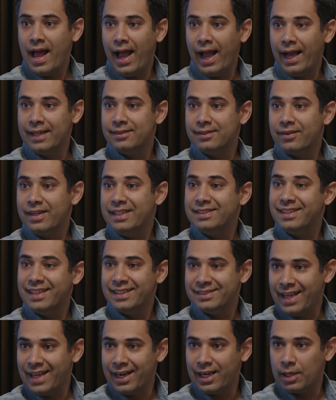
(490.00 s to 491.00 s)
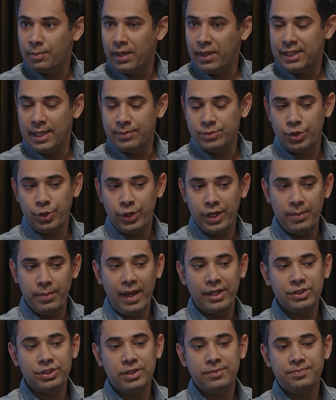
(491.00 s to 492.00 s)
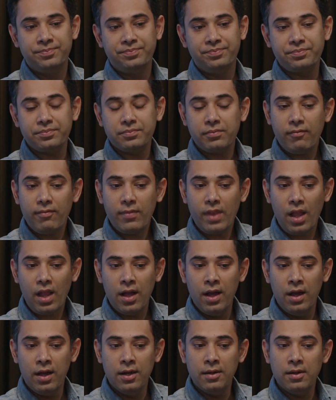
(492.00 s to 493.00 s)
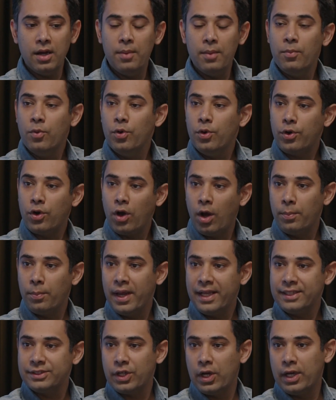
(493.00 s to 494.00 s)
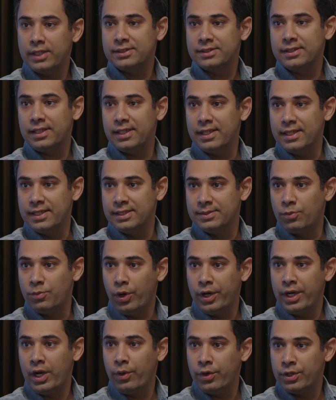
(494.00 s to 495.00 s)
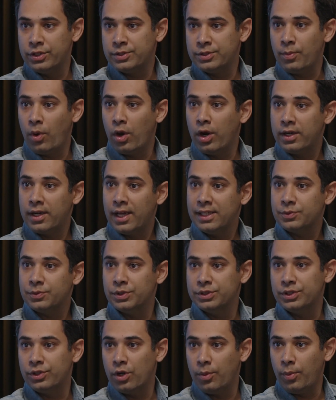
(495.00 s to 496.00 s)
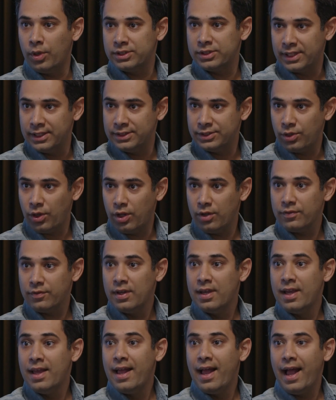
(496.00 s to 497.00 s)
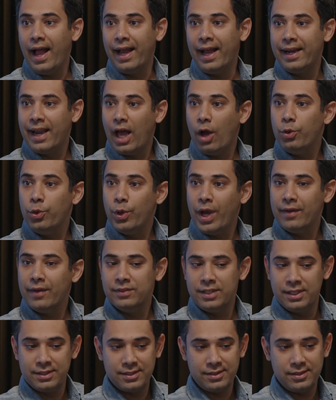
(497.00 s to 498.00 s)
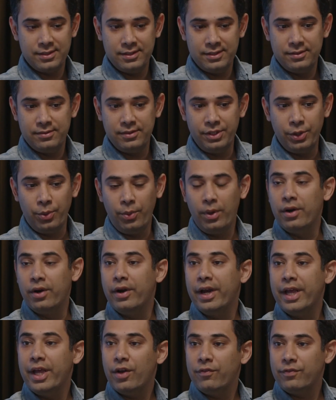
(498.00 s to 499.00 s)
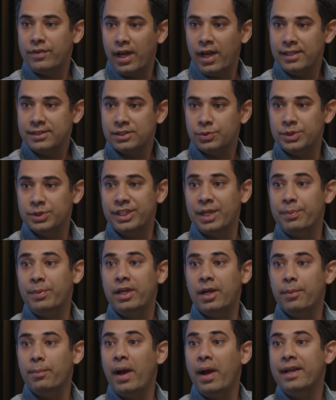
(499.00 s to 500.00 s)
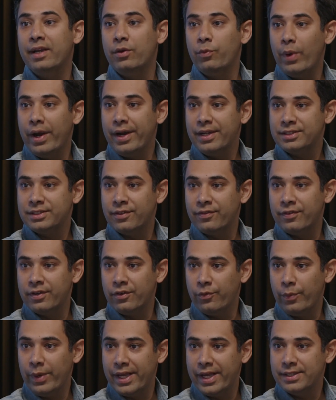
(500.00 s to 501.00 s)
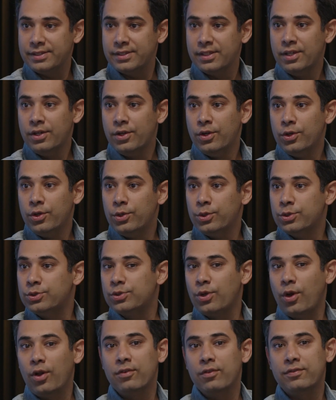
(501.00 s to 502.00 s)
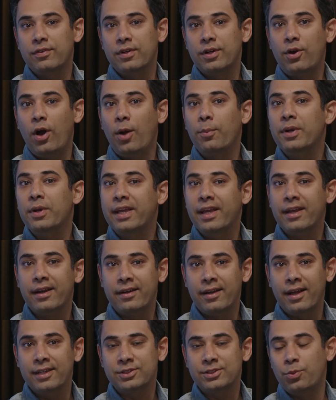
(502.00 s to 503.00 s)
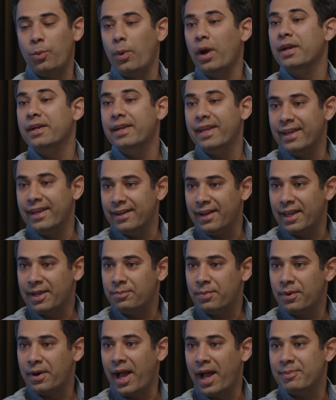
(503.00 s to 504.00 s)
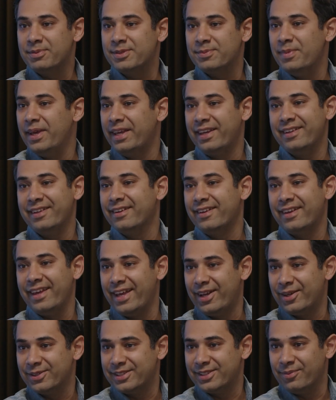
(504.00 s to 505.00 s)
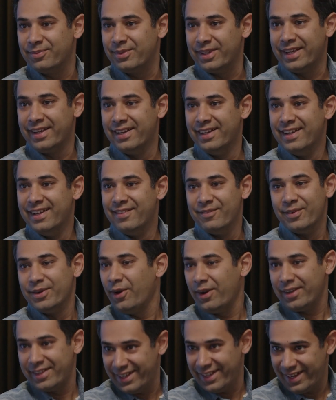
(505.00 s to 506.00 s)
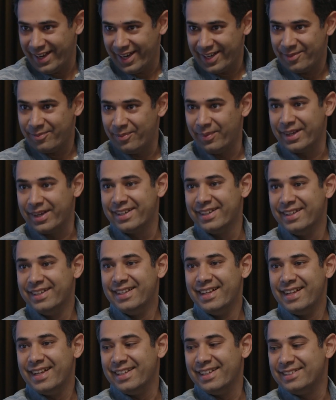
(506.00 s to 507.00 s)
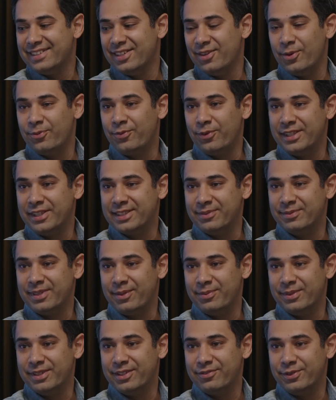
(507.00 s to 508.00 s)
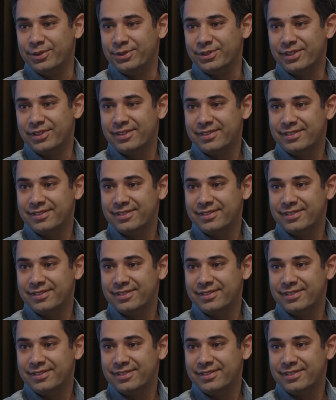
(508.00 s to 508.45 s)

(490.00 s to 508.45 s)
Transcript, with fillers: and the reasoning is handled by them. So you can imagine uh, a more complex task is broken down into smaller tasks which the robots can solve. And now you have this, you know, array of tasks which can be combined in various different ways to solve a complicated task one day, like perhaps baking a cake or something. We're not there yet, but hopefully sometime in the future.